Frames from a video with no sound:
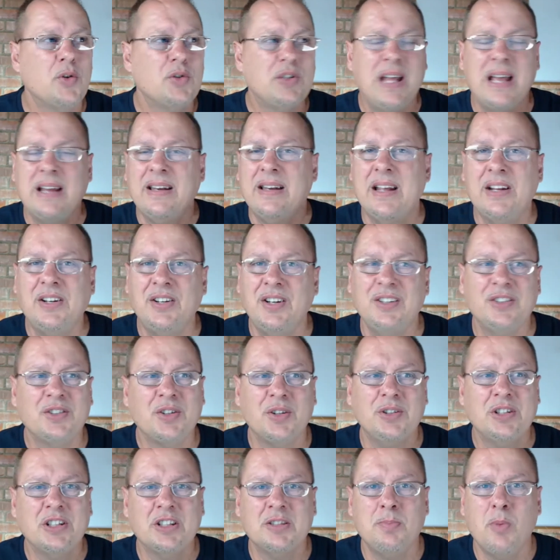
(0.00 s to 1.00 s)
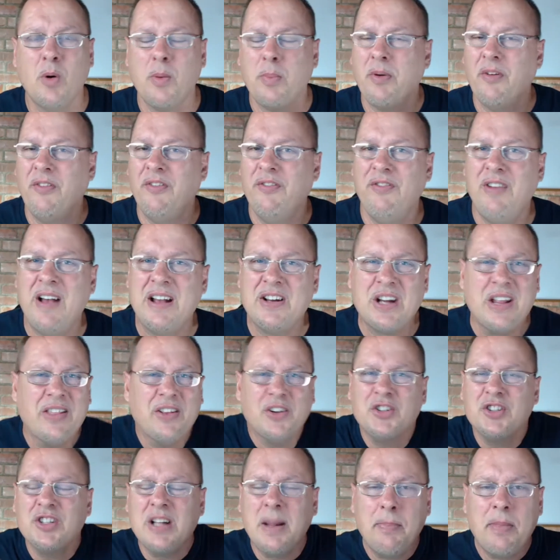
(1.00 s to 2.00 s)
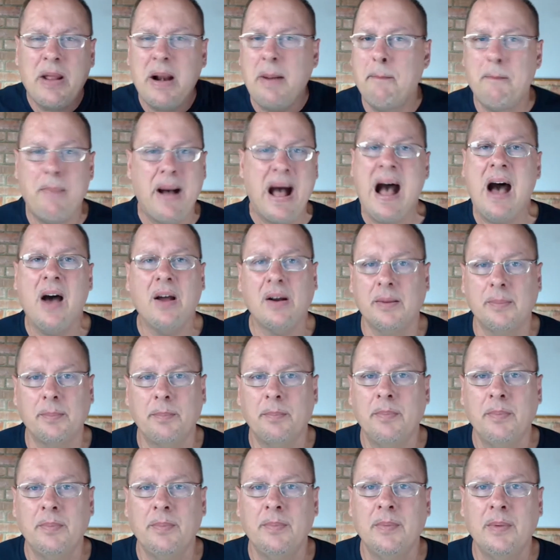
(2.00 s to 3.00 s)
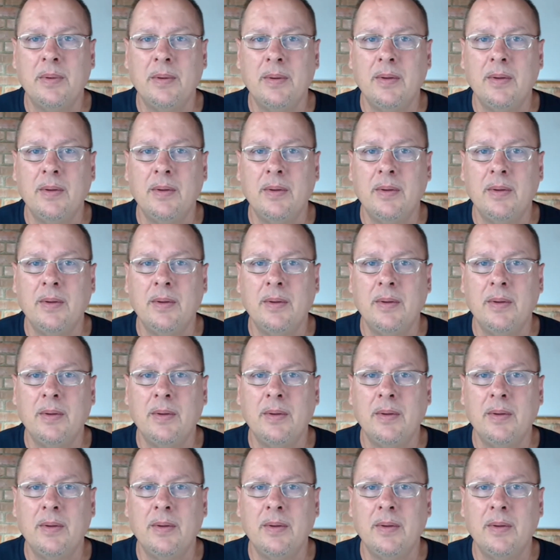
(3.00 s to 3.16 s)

Those technicians are just more professional. There's something about them.